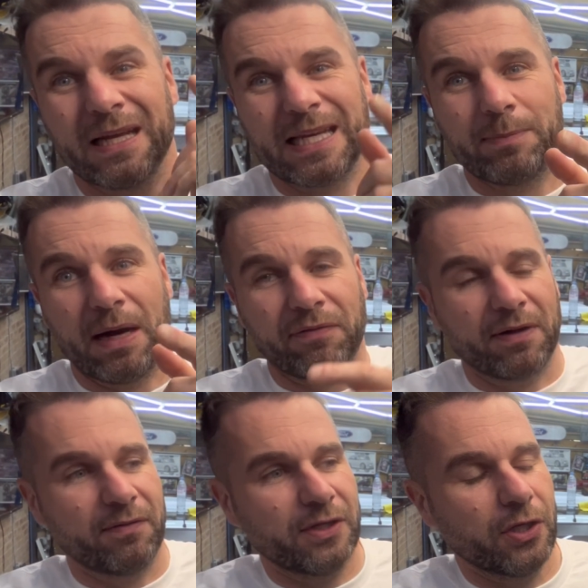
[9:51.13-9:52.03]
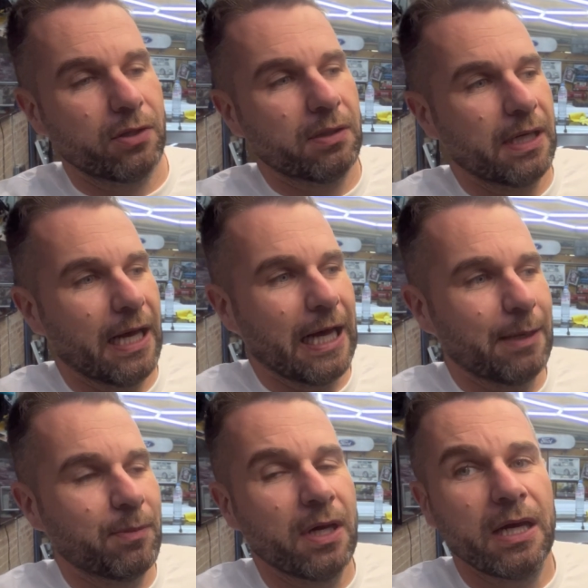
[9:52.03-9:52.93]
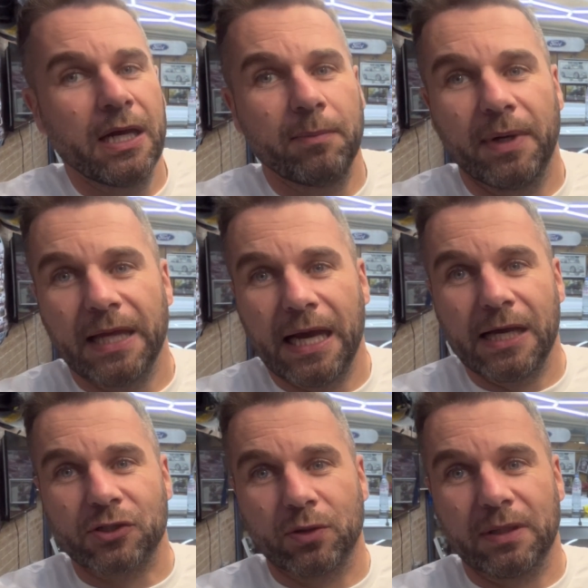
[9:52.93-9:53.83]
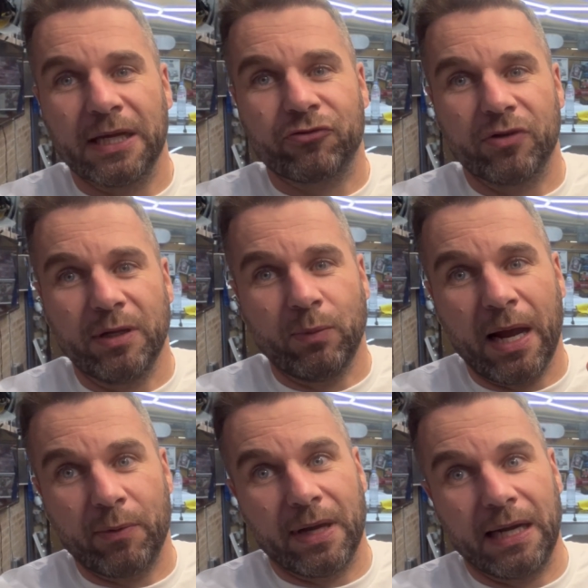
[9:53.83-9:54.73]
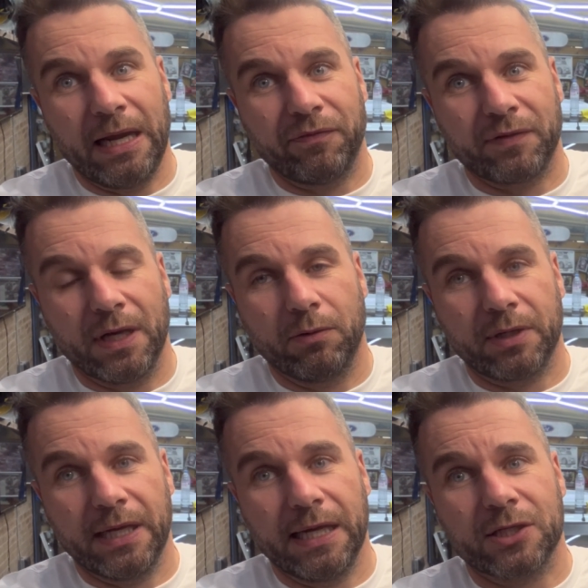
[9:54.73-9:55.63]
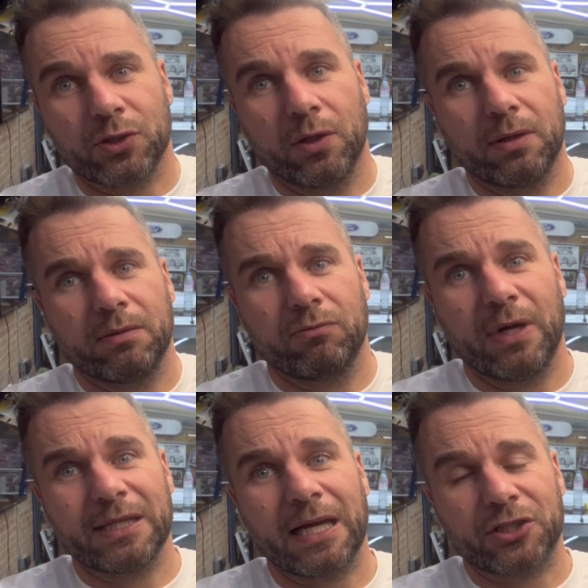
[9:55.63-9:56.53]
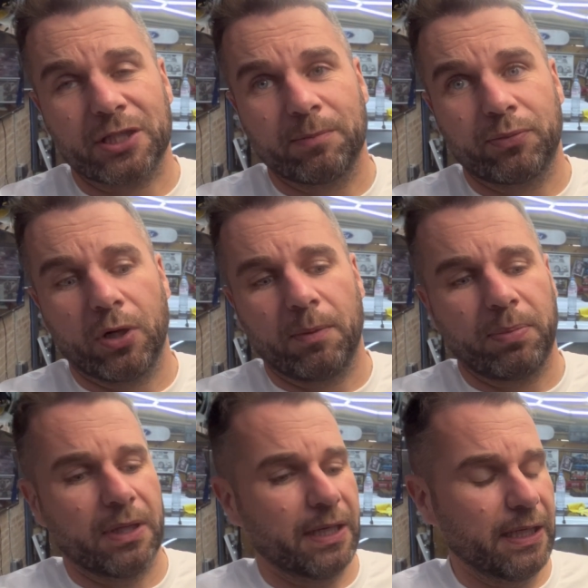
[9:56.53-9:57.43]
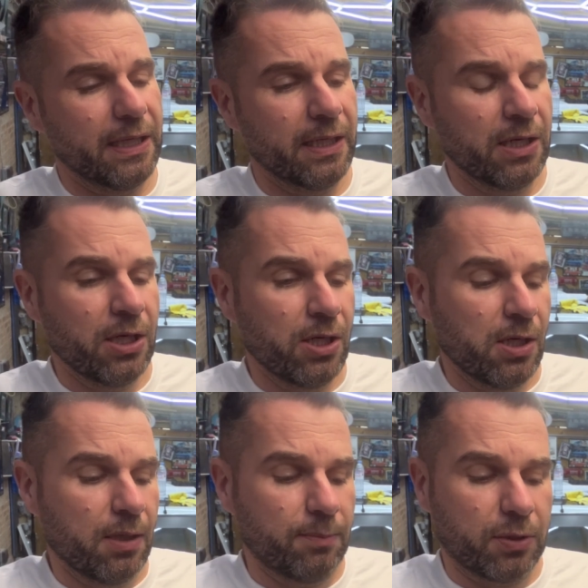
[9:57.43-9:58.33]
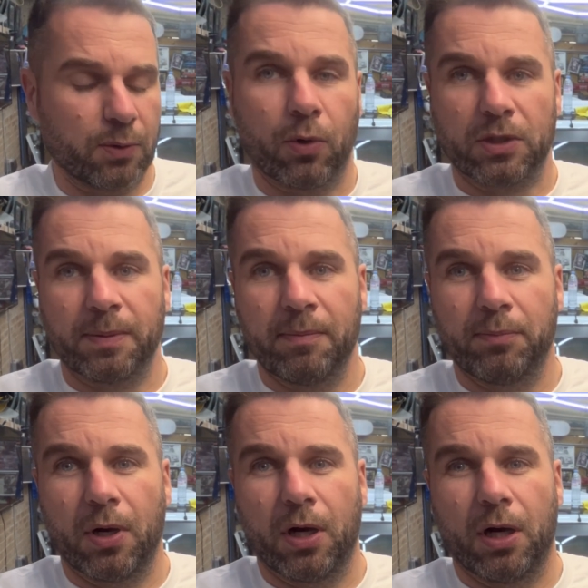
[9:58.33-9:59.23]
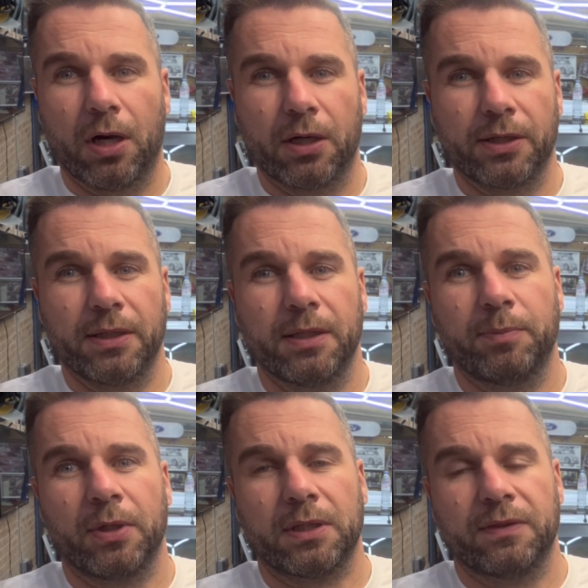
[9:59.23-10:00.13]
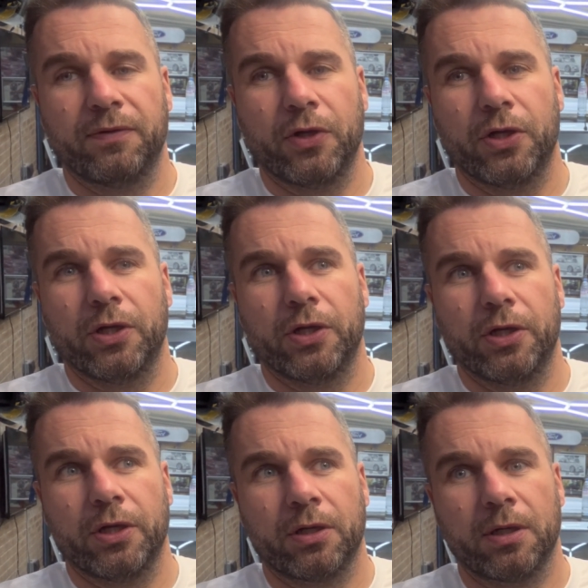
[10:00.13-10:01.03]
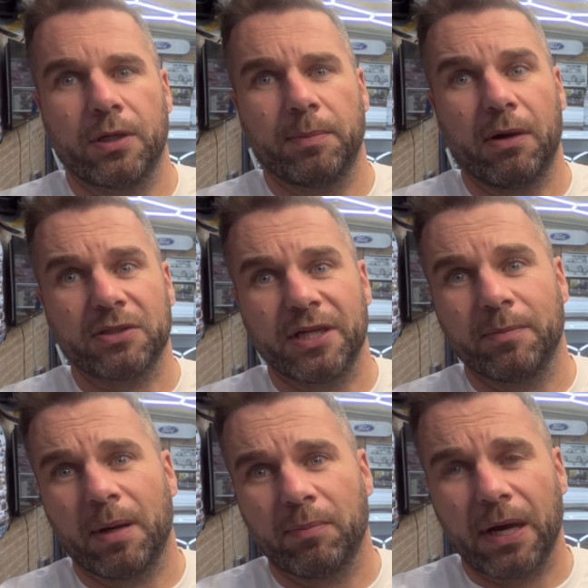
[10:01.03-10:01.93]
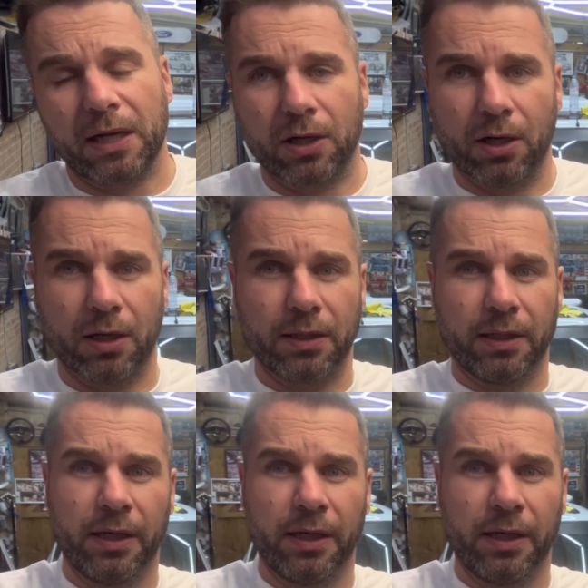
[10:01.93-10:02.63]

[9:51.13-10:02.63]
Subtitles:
Keep that for another video. But yeah, so literally where we are left now, okay, so attach them properly, put the water pump on, put the power steering pump back on,